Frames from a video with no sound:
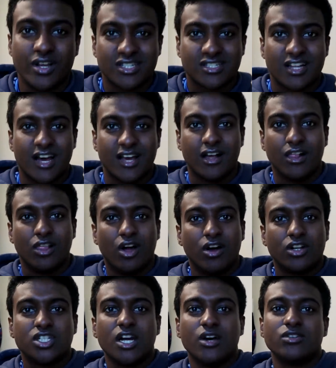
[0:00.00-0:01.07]
It's like a
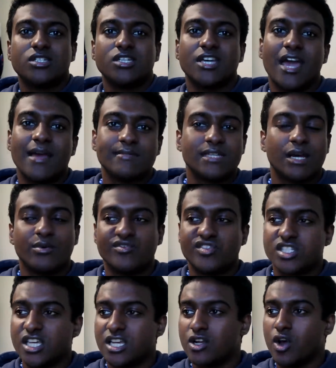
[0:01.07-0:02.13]
lot of Chelsea games that we've
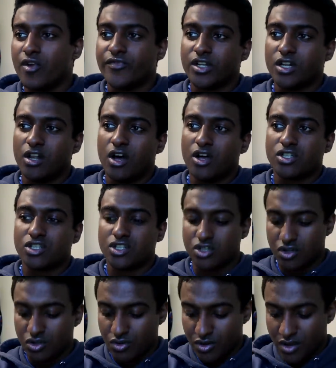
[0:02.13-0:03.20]
seen over the last
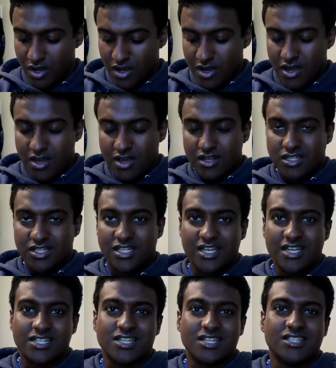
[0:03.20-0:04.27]
two
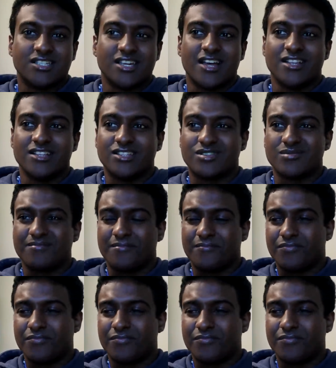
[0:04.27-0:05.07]
seasons, and